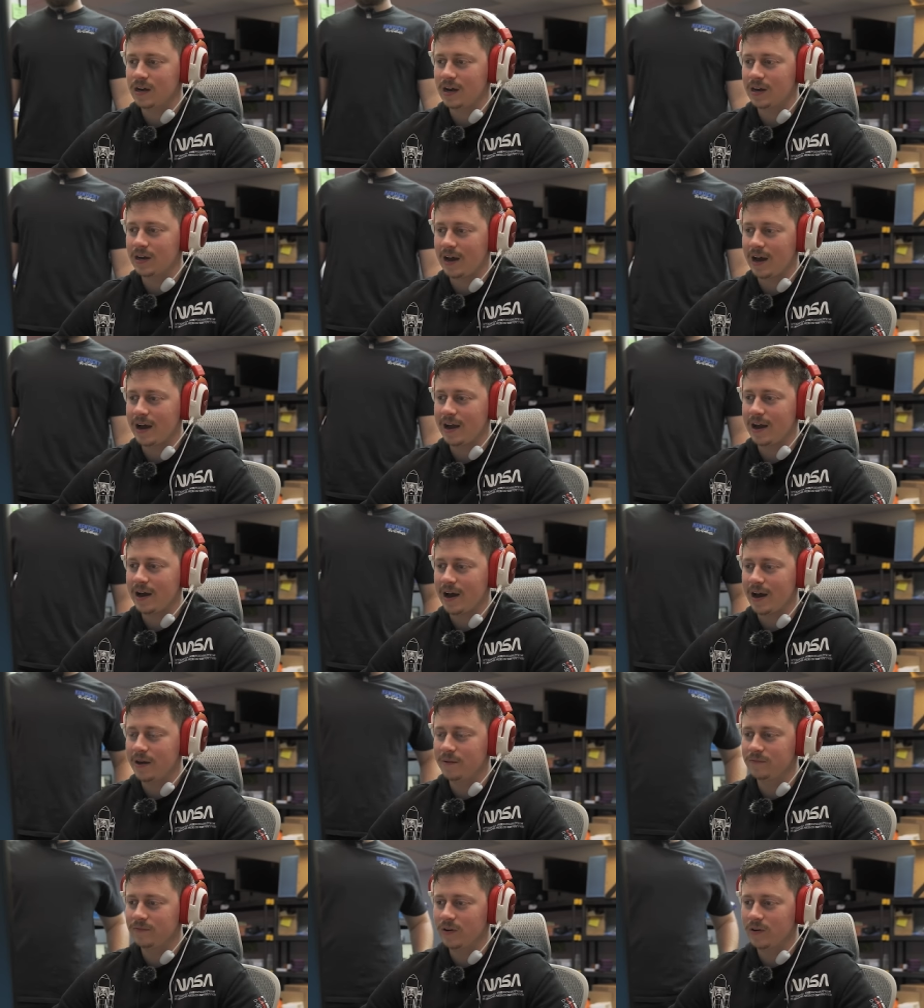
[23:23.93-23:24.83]
I, I,
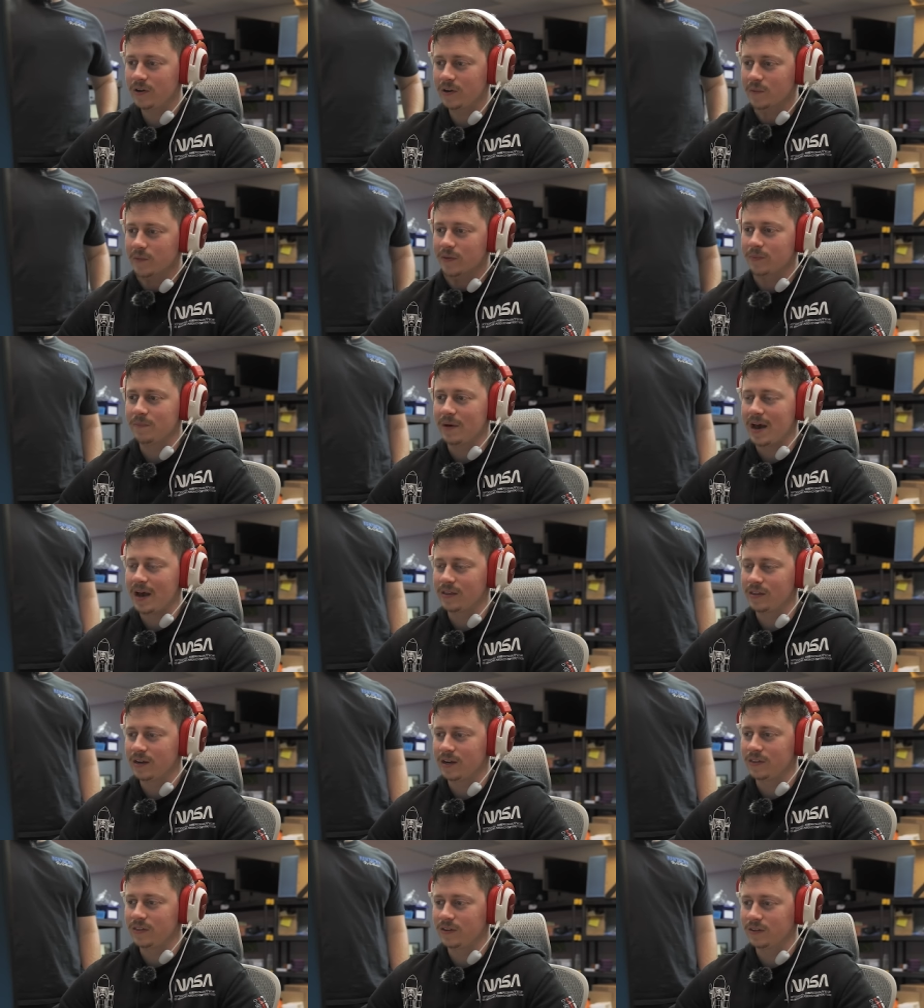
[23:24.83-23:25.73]
I am voting with Matt
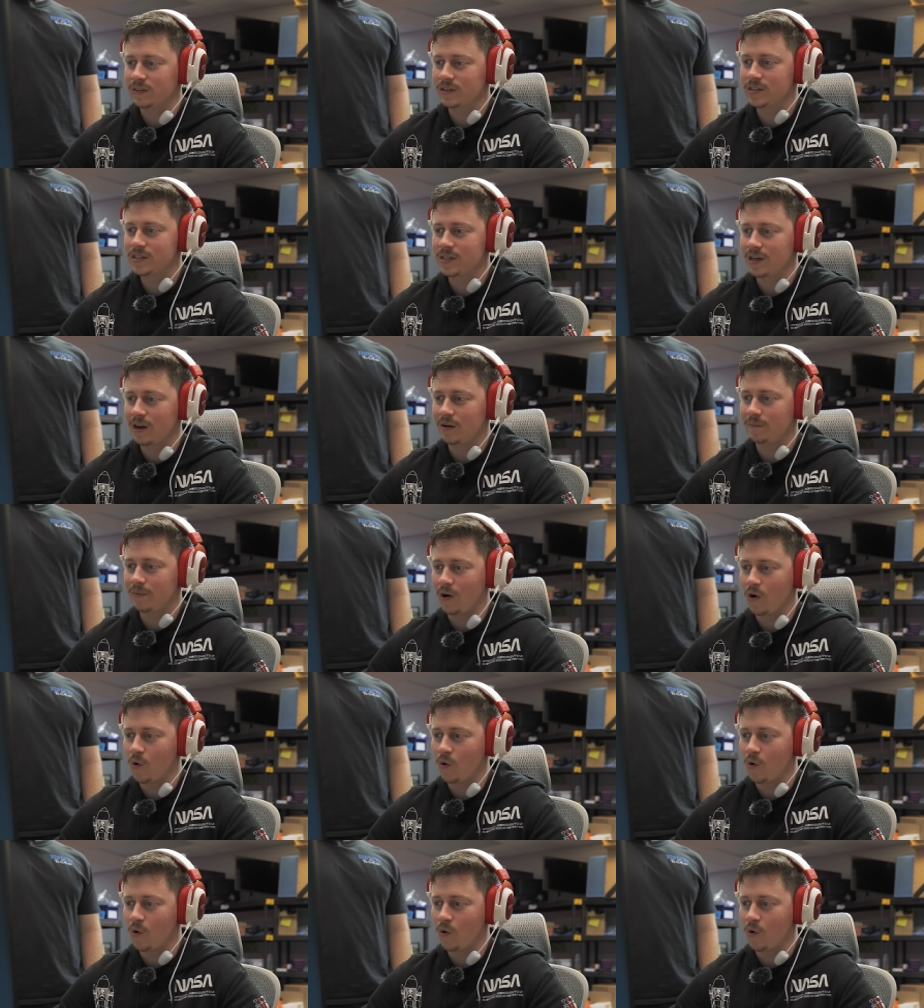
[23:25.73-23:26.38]
that I think the setup